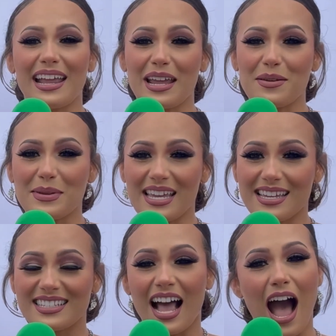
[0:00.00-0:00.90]
name
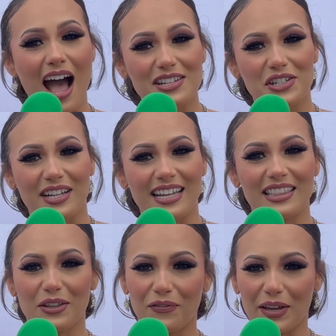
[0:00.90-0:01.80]
is Aja
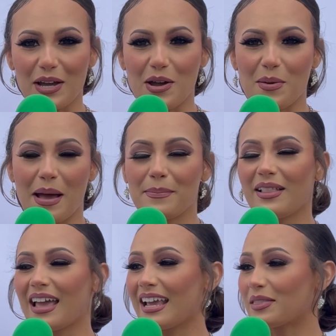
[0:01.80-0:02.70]
in the film. I'm
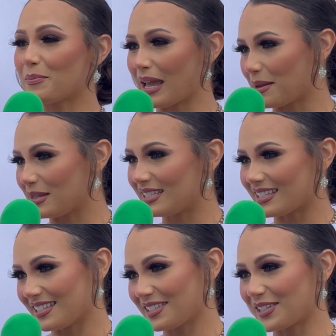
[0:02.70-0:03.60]
playing the baby
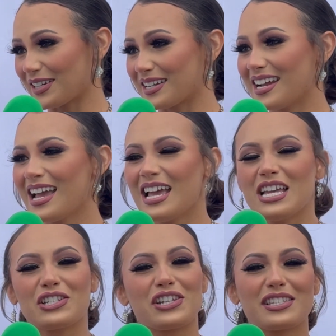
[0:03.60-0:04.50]
sister.
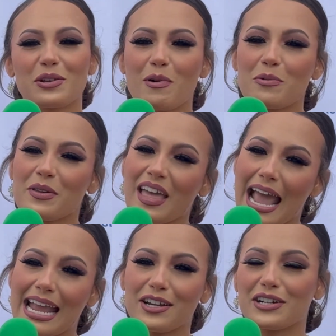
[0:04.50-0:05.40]
Okay. She's the one with the
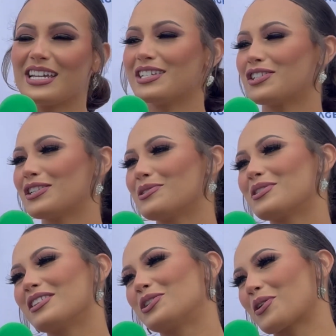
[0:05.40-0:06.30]
anger
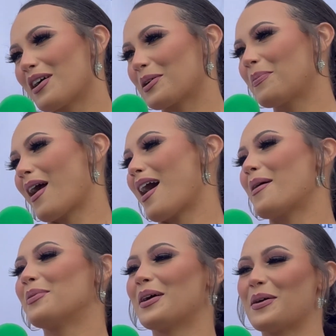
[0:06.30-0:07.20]
issues, the drug
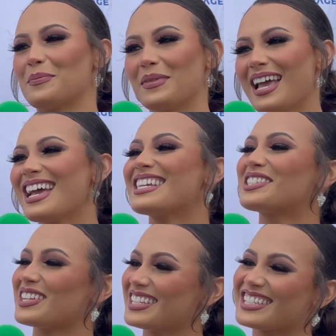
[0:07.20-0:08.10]
problem.
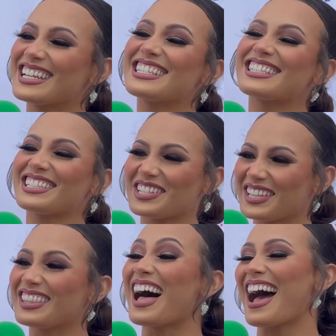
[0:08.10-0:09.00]
Oh. She, she's she's
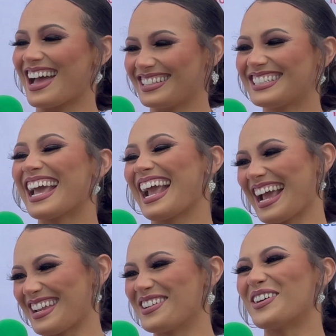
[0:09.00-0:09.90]
a lot to she's
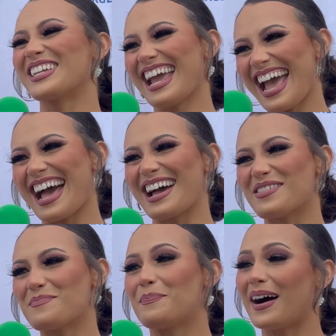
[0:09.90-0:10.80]
handle. Lot.
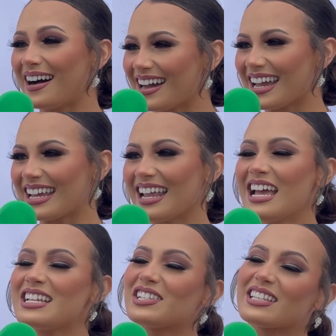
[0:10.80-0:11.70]
Yeah. She's but
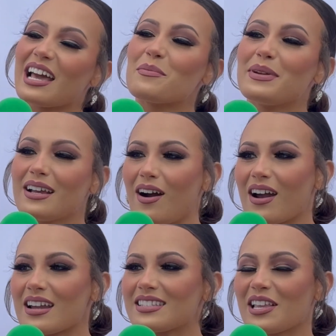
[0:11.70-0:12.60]
yeah. she's got a big
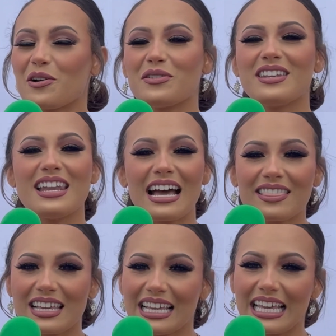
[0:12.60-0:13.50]
heart. So
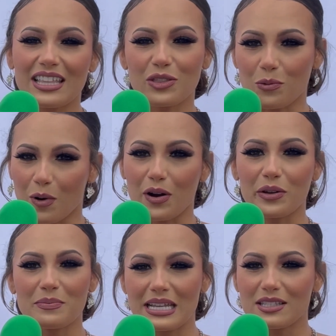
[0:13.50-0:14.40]
nothing in the
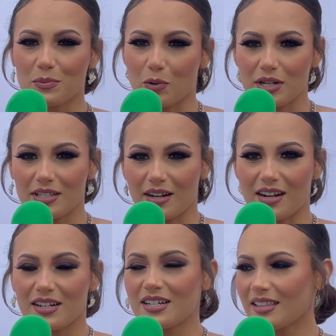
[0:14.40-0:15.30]
world means more to
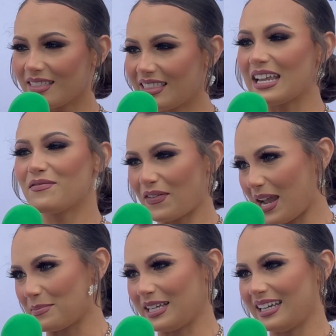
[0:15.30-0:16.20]
her uh -huh. than
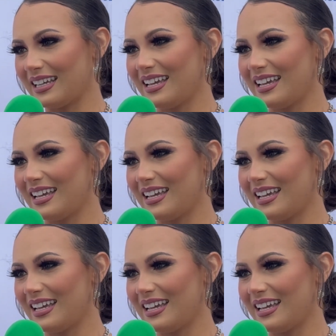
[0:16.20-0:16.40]
family.